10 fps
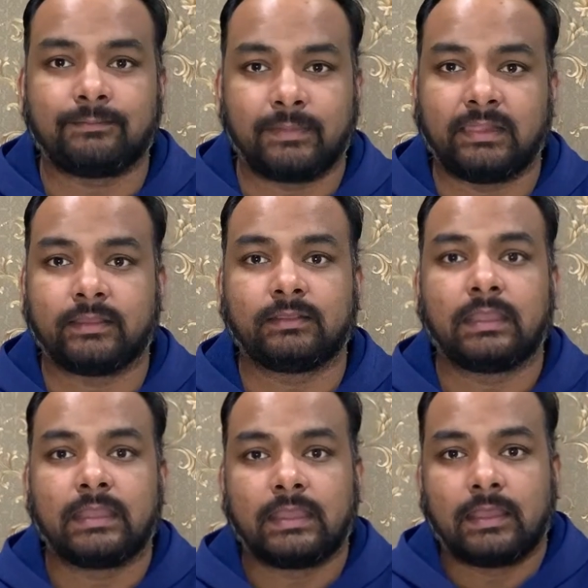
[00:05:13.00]
million
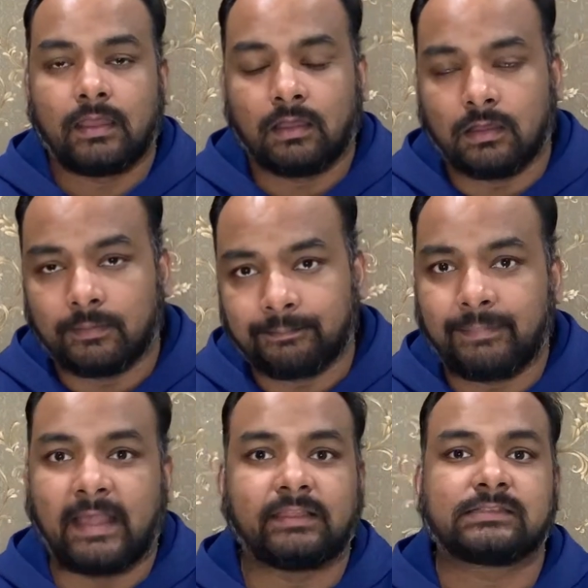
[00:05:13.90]

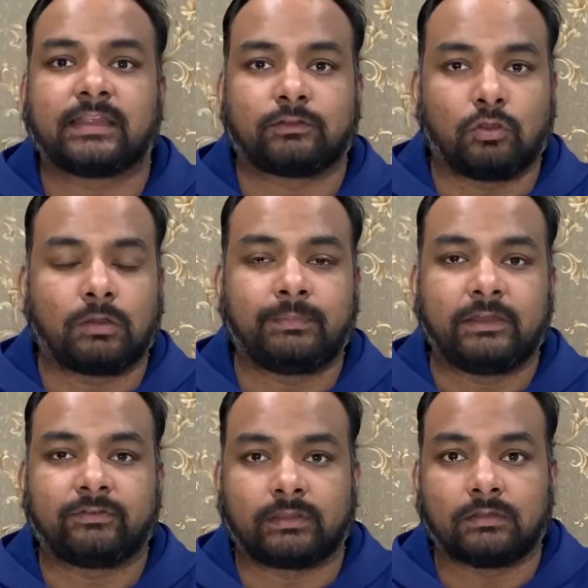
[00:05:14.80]
ballots had not been
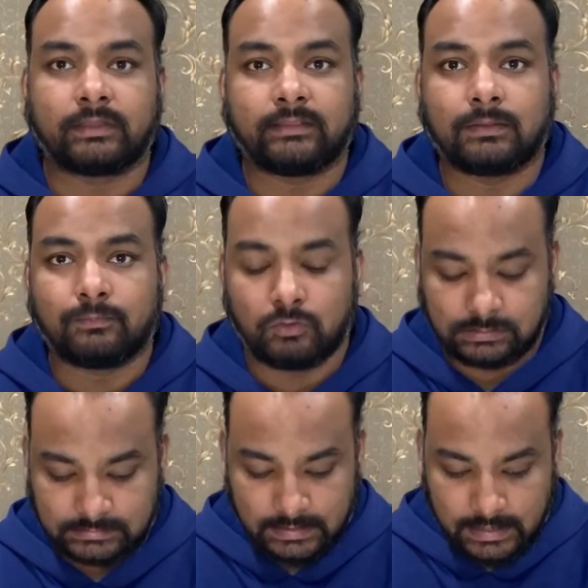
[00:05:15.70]
returned in the most